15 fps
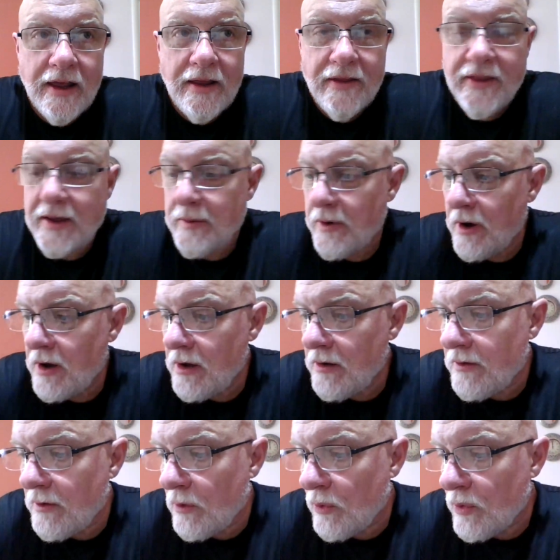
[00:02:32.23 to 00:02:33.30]
They were
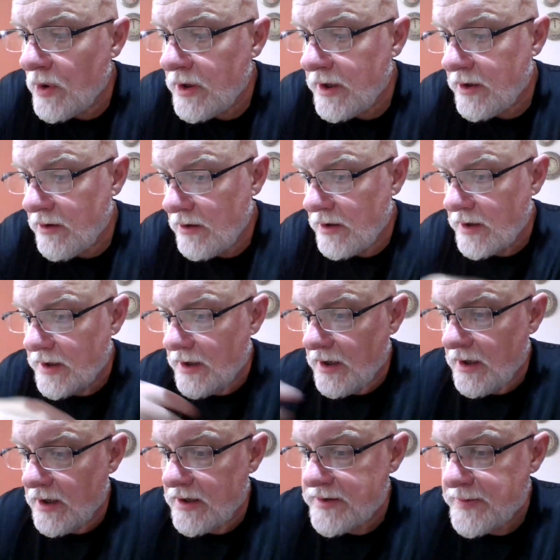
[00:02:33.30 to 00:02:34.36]
all really good,
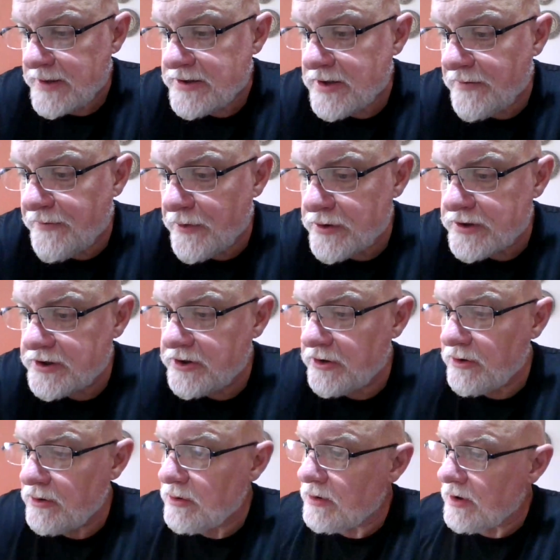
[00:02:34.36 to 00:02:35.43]
especially the first
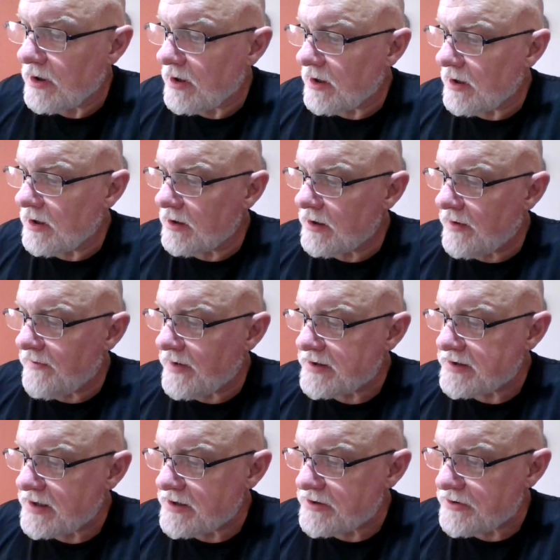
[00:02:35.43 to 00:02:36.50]
two.
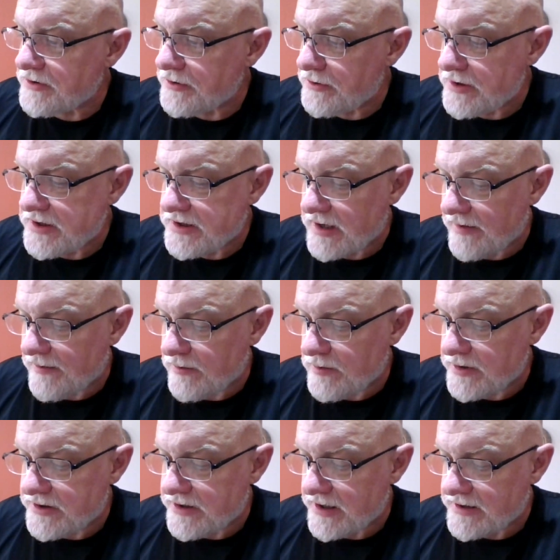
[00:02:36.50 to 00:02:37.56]
Investigation 37,
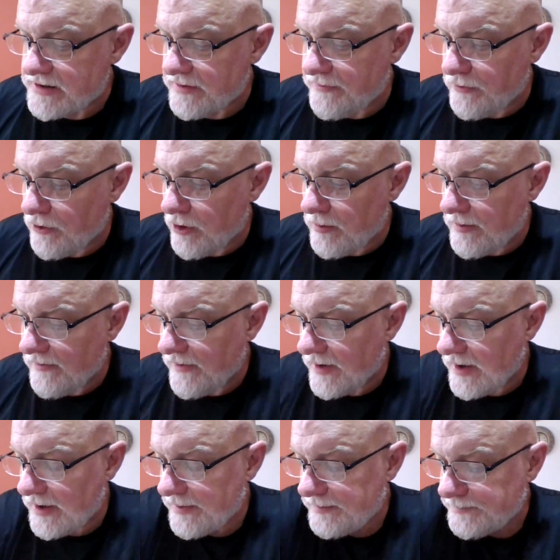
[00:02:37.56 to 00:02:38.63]
which takes the form of
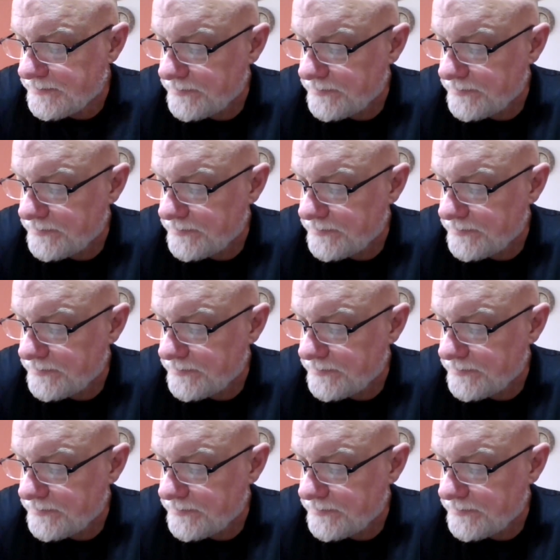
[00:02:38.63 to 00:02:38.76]
a